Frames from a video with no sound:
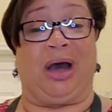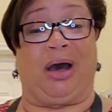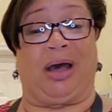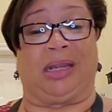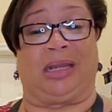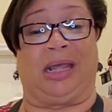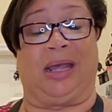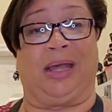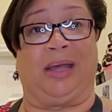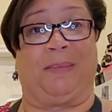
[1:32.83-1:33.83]
on
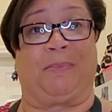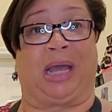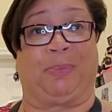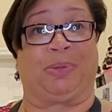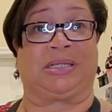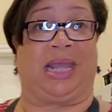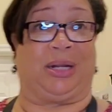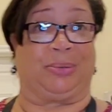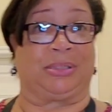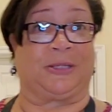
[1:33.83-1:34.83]
my
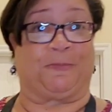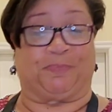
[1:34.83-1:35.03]
potatoes.